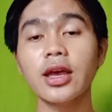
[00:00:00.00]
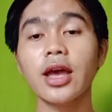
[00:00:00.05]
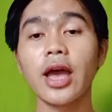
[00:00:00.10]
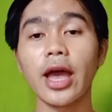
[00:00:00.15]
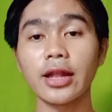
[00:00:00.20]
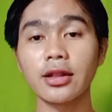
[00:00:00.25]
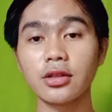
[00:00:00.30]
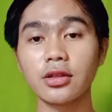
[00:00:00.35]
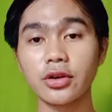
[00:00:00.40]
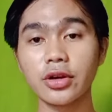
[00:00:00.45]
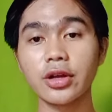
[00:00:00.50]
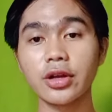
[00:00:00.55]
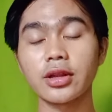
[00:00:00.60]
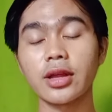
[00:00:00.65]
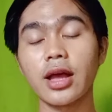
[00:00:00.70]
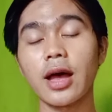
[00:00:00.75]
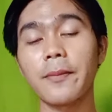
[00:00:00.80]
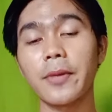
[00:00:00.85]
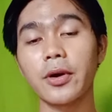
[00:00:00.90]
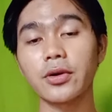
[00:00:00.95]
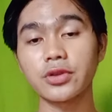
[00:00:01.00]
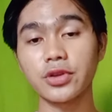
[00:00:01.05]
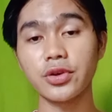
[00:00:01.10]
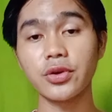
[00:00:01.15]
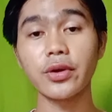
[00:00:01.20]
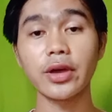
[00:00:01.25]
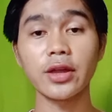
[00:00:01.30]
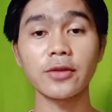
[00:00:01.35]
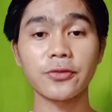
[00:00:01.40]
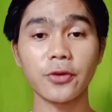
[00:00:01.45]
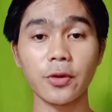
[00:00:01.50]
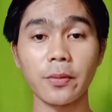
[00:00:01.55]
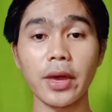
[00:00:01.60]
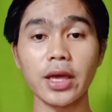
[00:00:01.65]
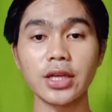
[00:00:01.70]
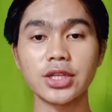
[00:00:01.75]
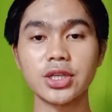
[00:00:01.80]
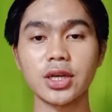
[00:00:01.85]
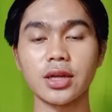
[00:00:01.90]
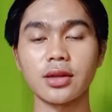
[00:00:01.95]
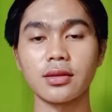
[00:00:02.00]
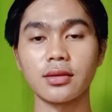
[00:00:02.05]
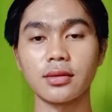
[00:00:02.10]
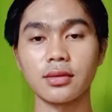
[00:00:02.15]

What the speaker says: and learn about new information.